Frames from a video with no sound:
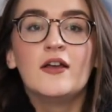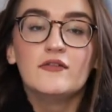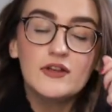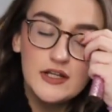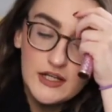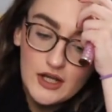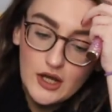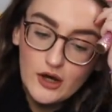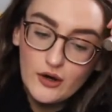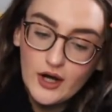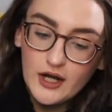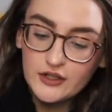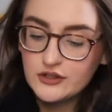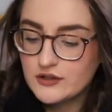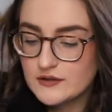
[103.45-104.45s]
video
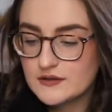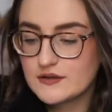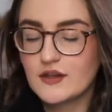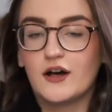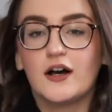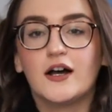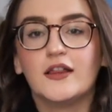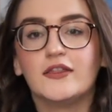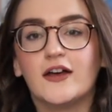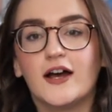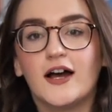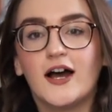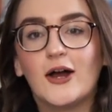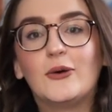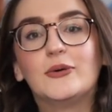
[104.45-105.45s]
I just thought
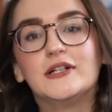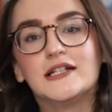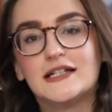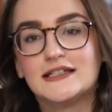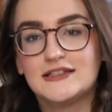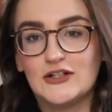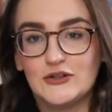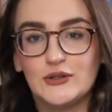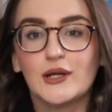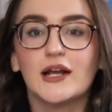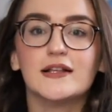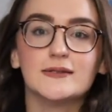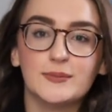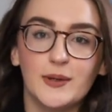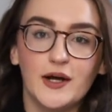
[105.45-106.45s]
that I would tell you
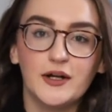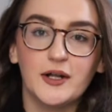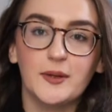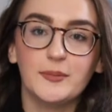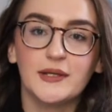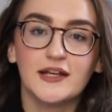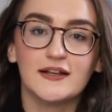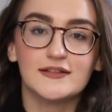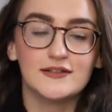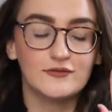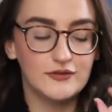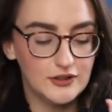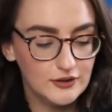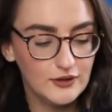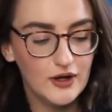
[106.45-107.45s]
guys about it because
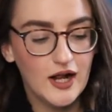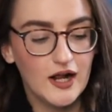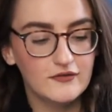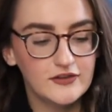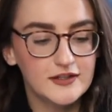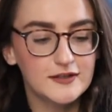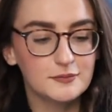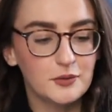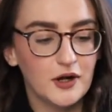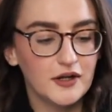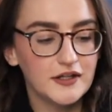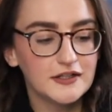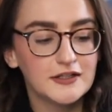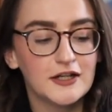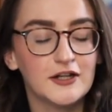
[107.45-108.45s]
if you don't have this
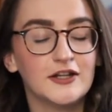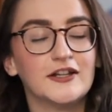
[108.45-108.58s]
product